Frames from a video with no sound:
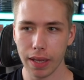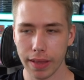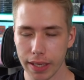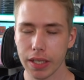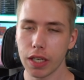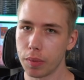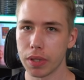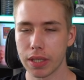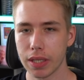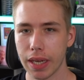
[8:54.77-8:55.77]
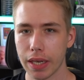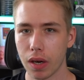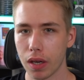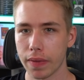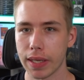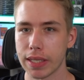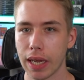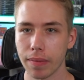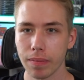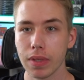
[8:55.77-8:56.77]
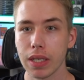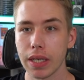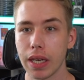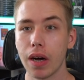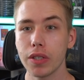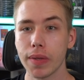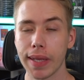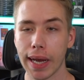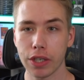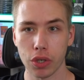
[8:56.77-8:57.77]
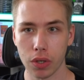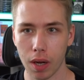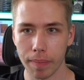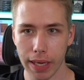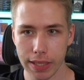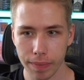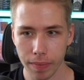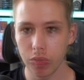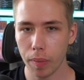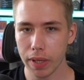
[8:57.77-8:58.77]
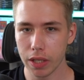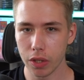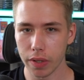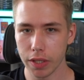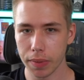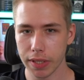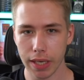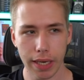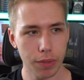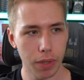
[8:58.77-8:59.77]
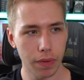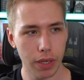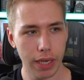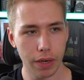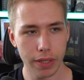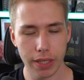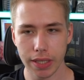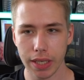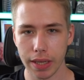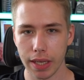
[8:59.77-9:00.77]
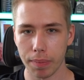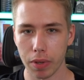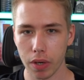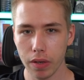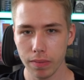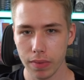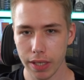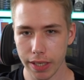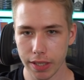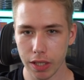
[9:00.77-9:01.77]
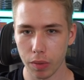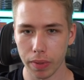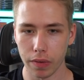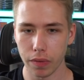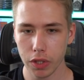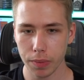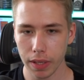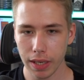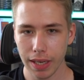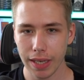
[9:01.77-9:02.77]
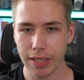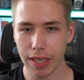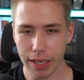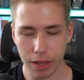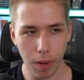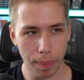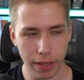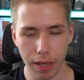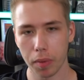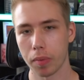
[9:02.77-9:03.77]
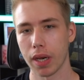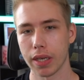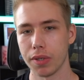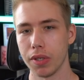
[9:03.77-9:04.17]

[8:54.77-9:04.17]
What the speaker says: that's how you would get all of that done. Now to the actual combat. What we can do is we select one of our characters in the upper row. Let's go with our first one. Select the weapon that we would like to